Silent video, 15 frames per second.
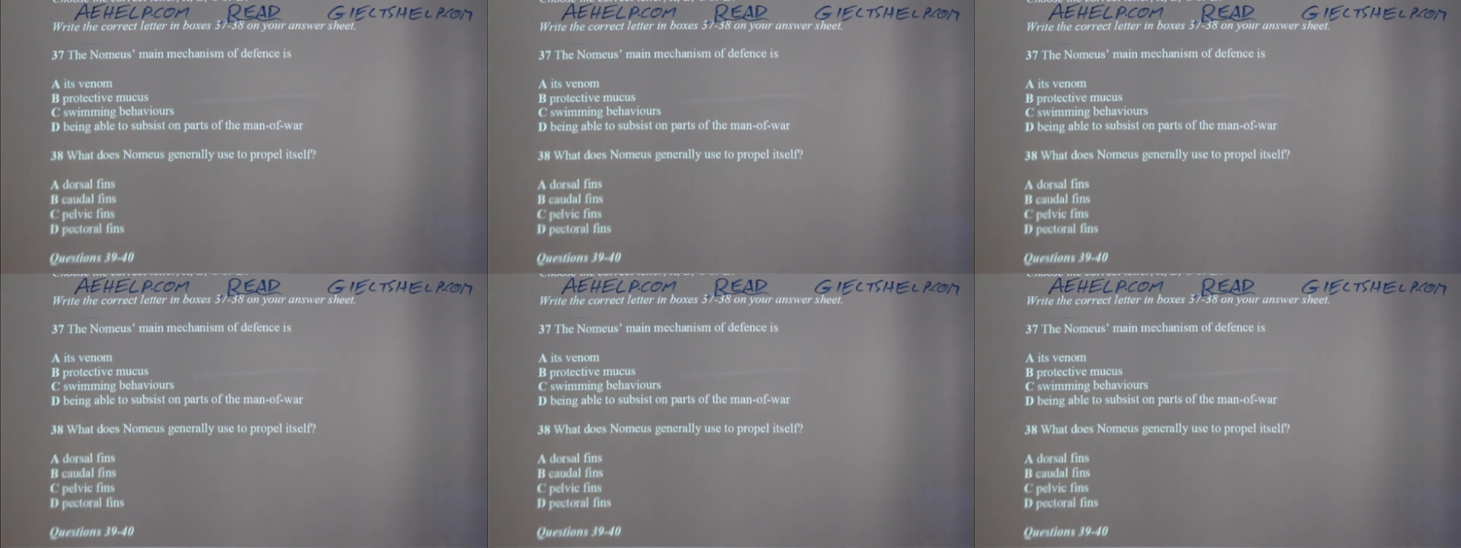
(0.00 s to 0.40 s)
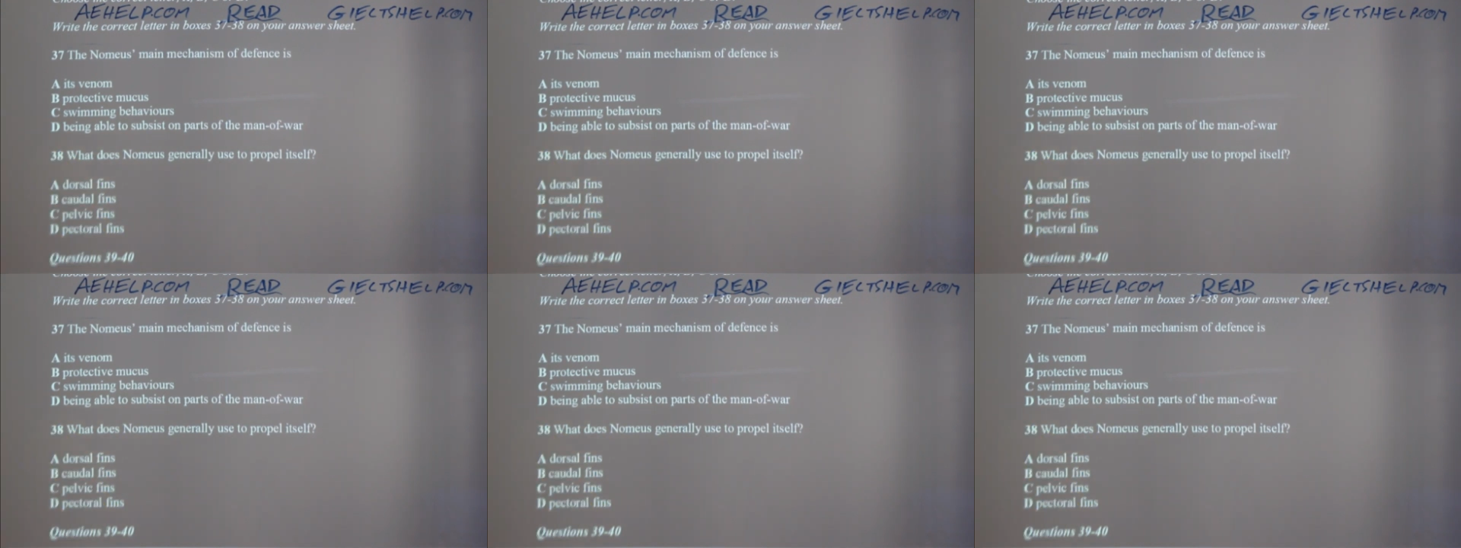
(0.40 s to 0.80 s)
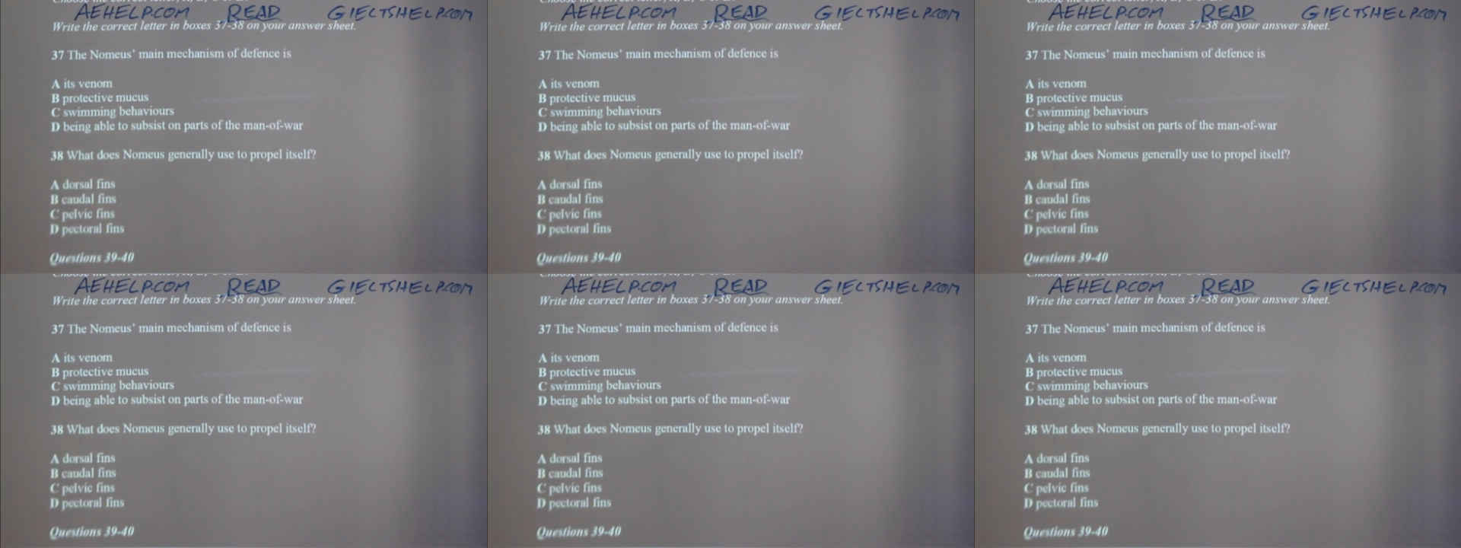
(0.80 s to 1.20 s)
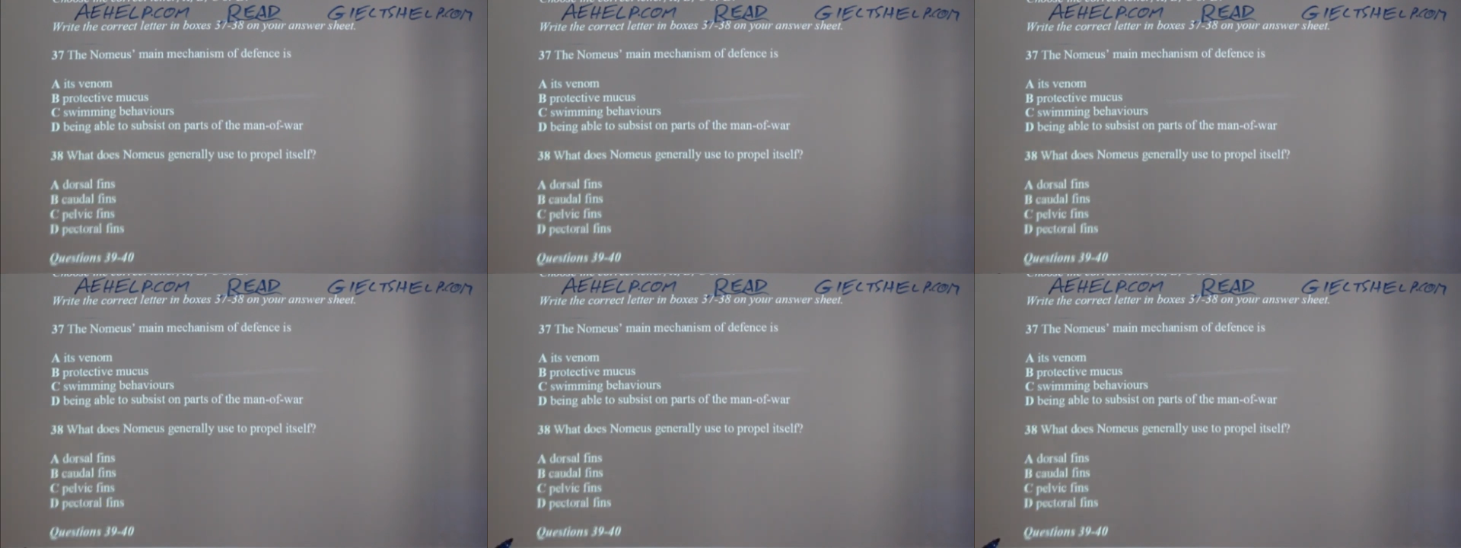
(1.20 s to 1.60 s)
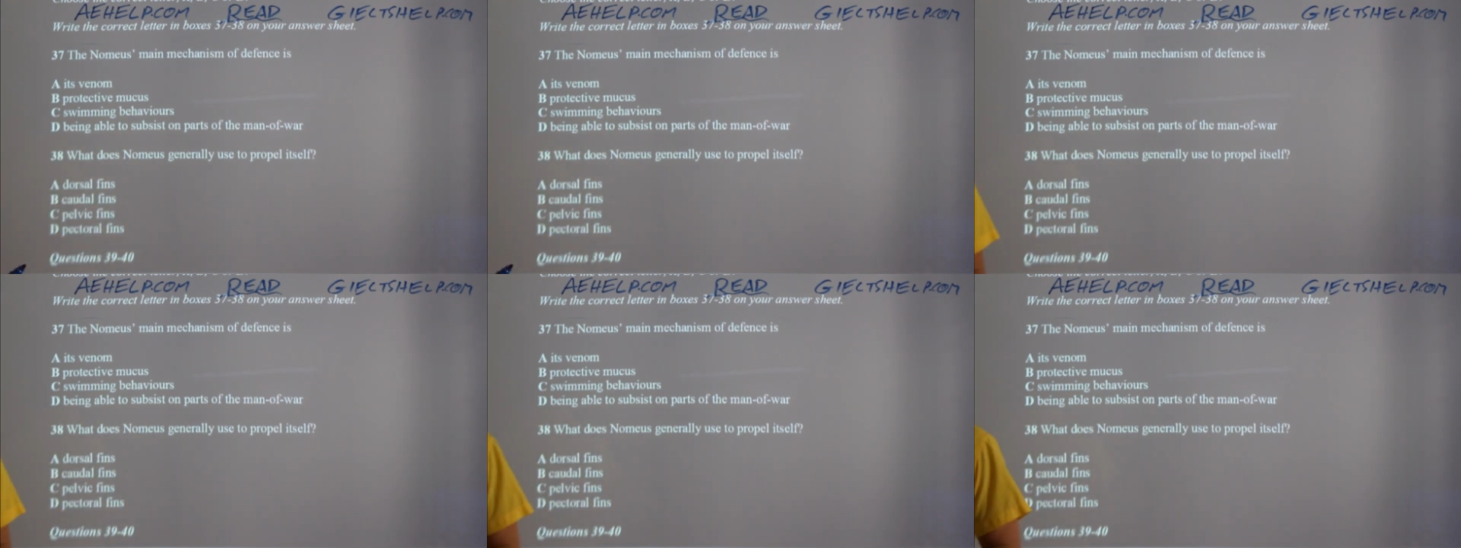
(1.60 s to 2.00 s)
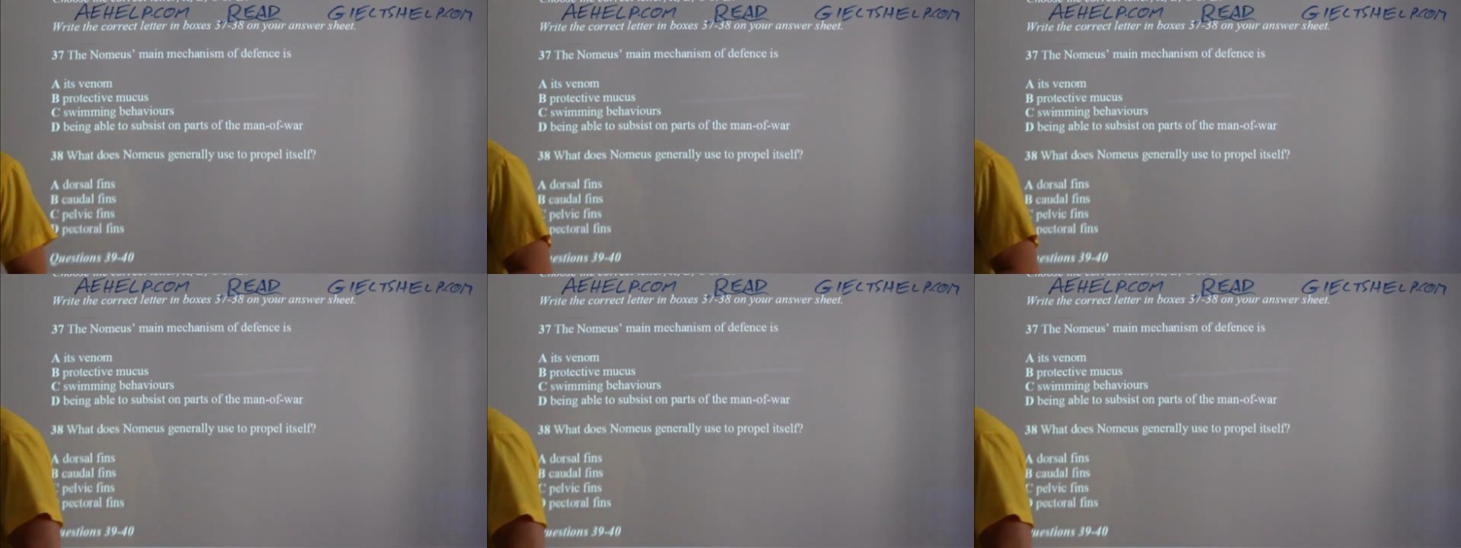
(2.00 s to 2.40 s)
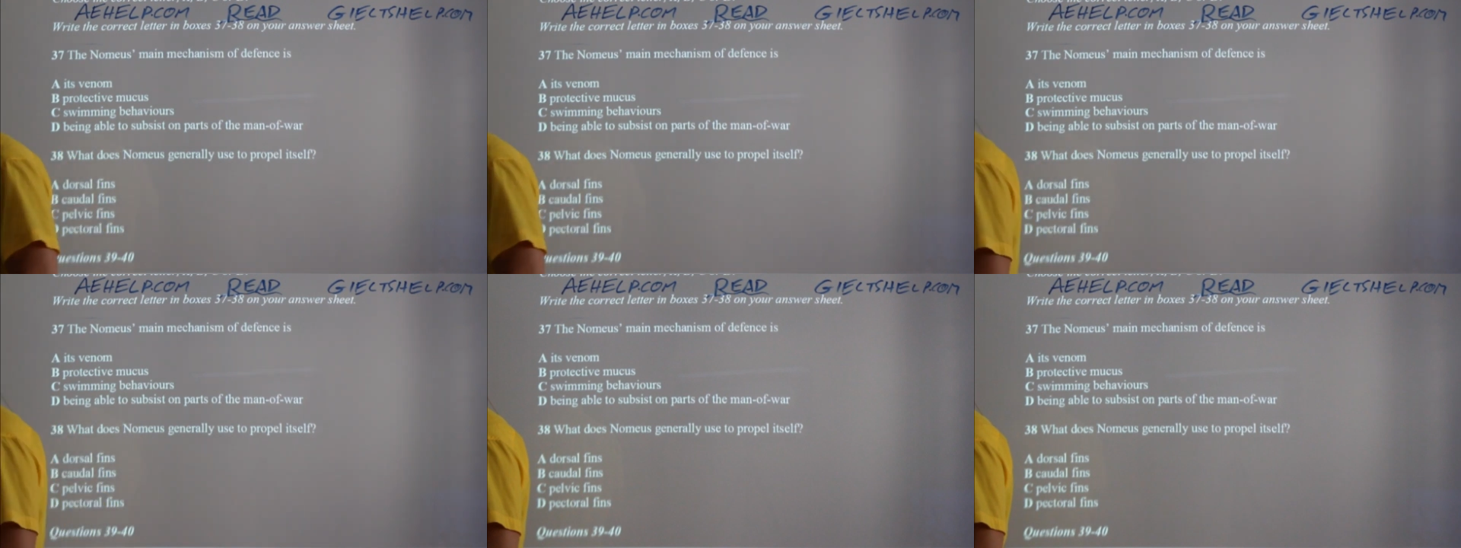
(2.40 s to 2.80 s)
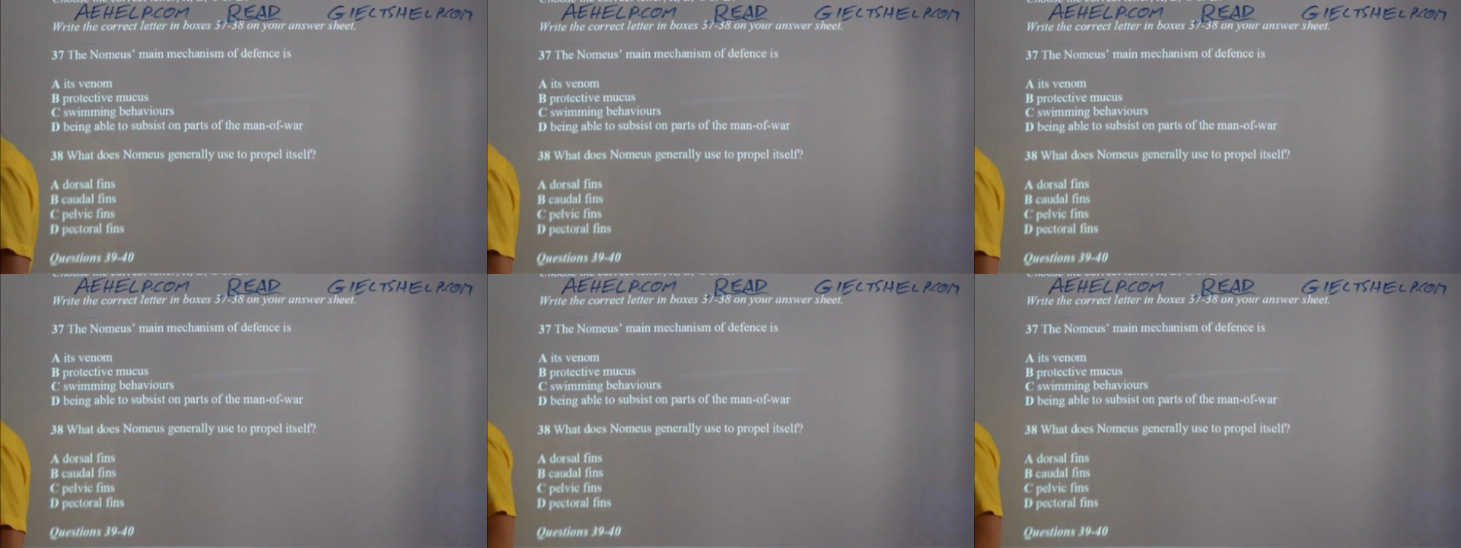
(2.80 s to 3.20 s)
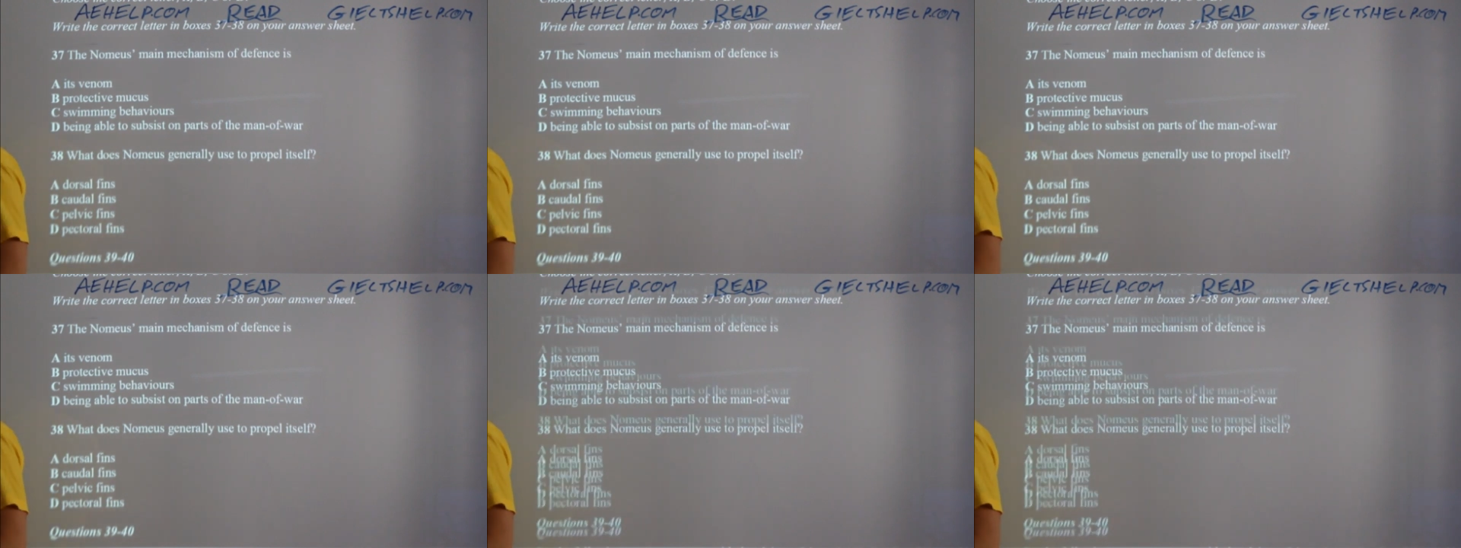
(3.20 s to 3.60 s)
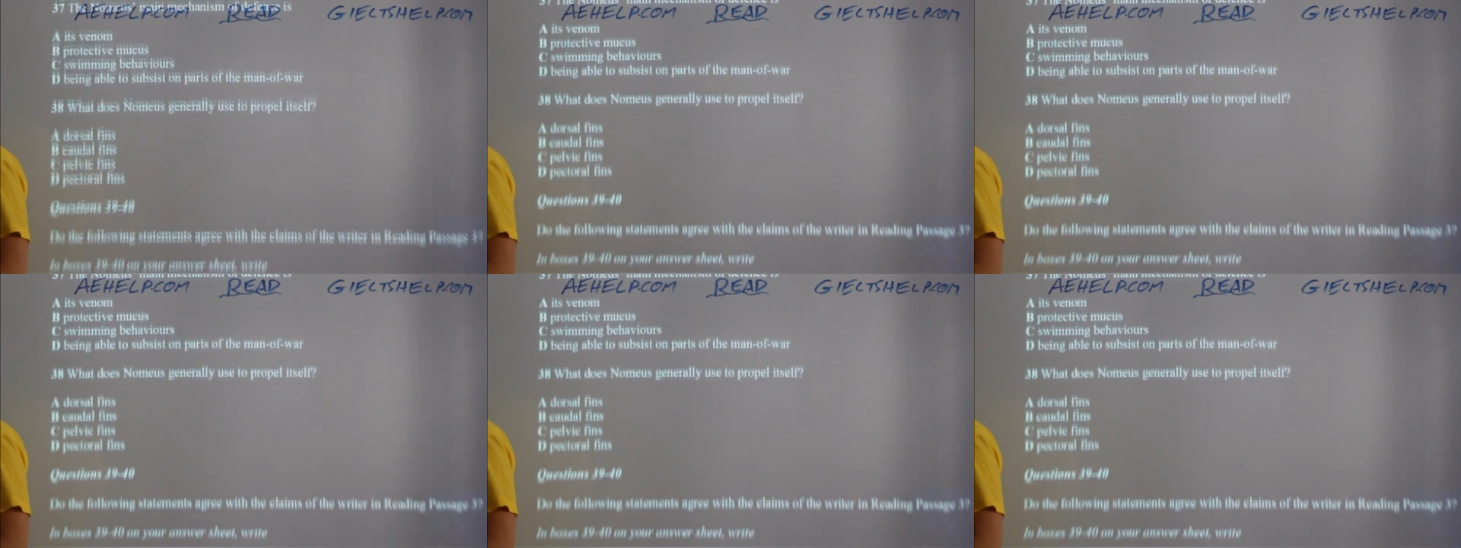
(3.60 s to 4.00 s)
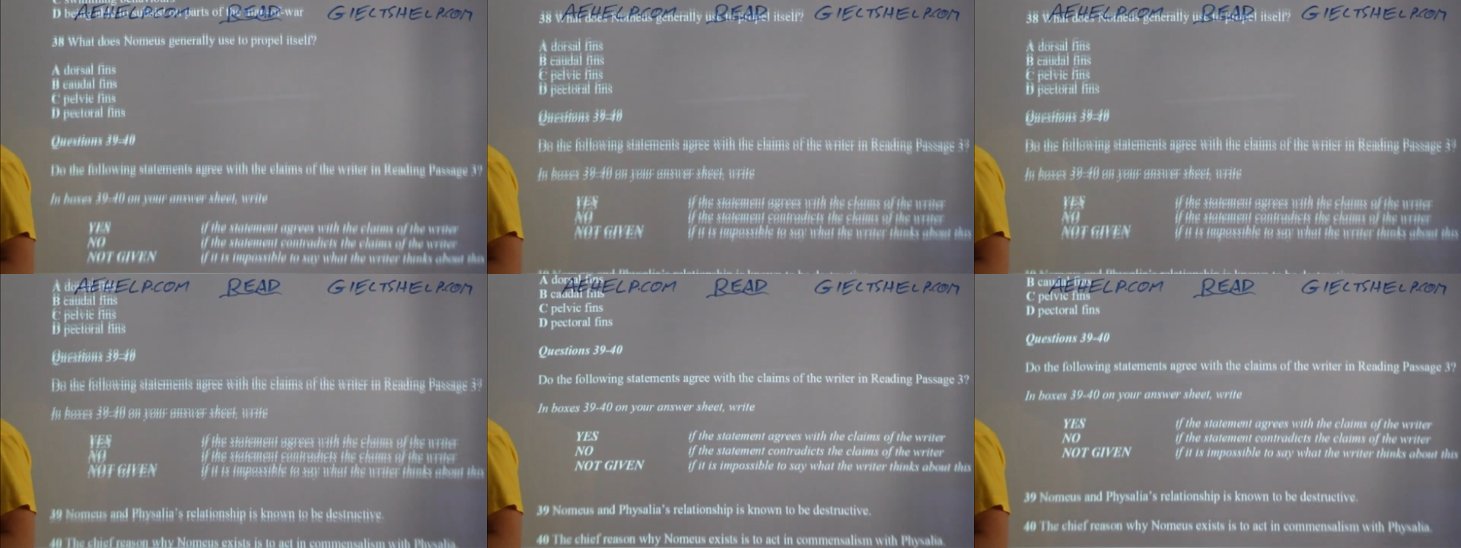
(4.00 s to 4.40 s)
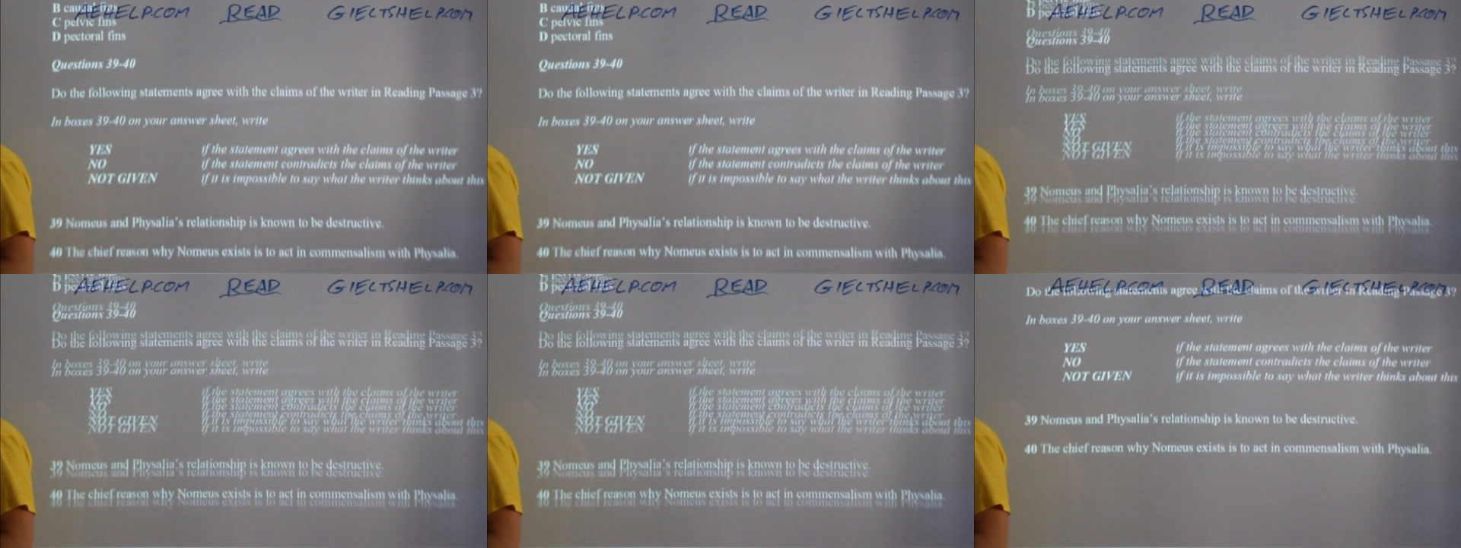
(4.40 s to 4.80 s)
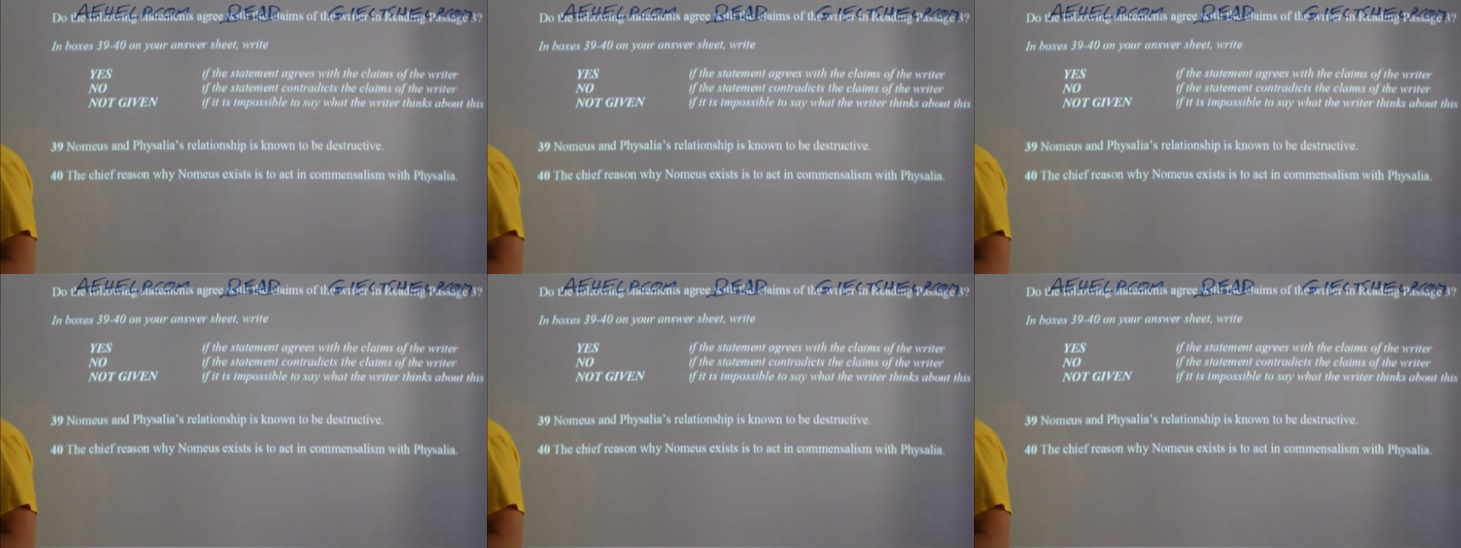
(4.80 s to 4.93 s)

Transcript: (no speaker visible)